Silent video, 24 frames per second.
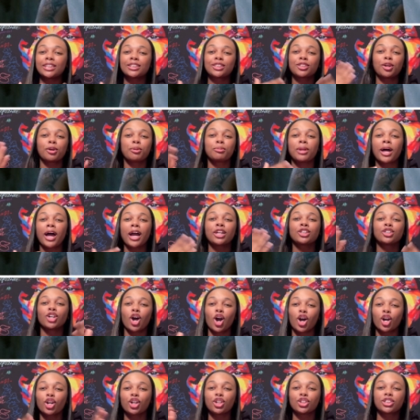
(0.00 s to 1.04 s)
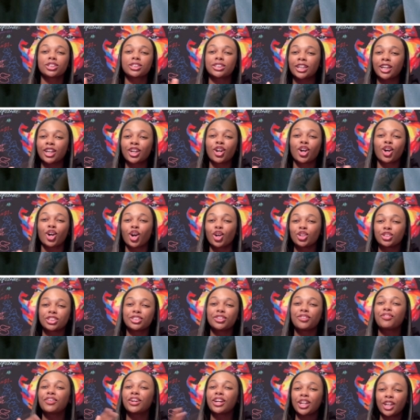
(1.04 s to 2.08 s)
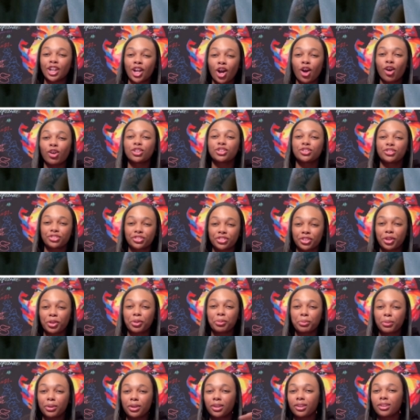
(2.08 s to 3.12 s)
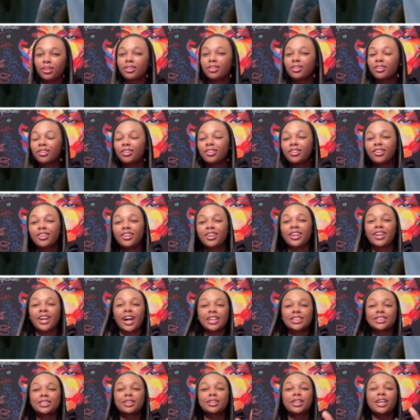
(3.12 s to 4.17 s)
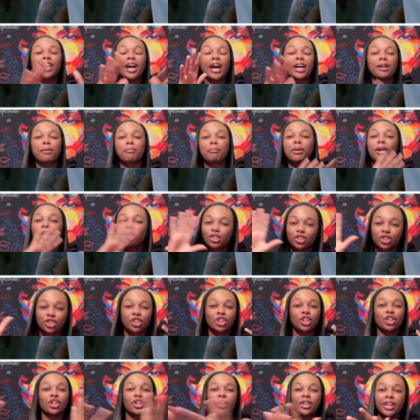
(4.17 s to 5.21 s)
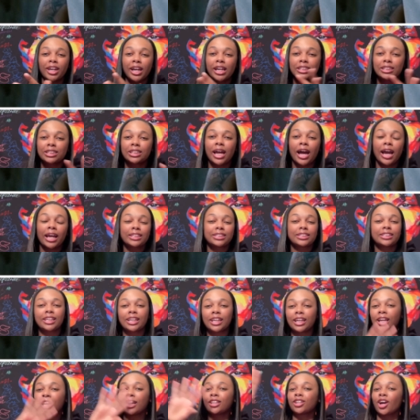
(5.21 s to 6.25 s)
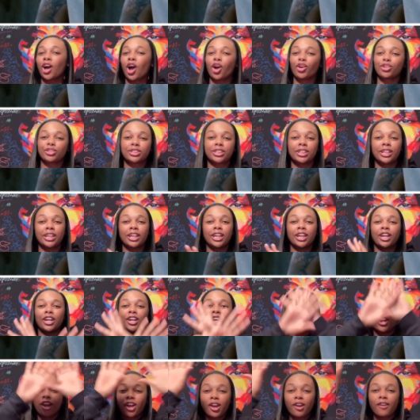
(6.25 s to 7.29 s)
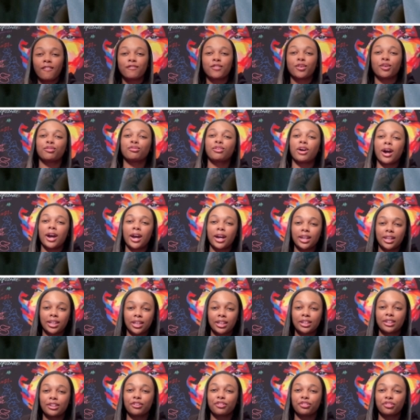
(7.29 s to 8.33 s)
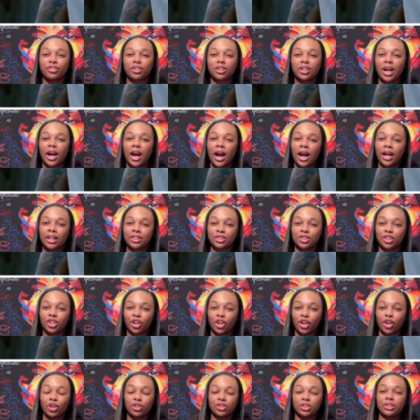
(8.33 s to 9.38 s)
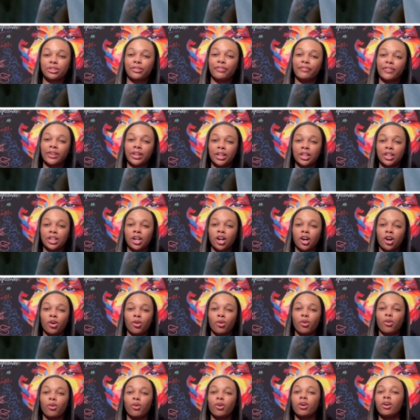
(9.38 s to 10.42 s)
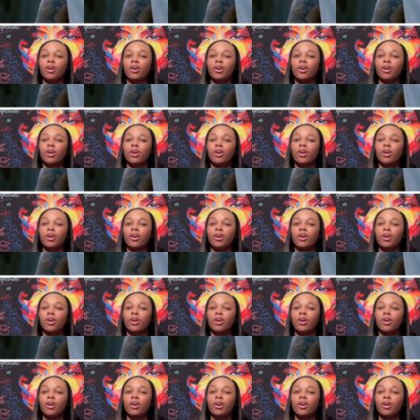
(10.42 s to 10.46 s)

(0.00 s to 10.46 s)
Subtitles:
some like darker skinned girls in the videos, you feel me? He got a mixture. He has light skin, dark skin, variety of different kinds of girls in the video.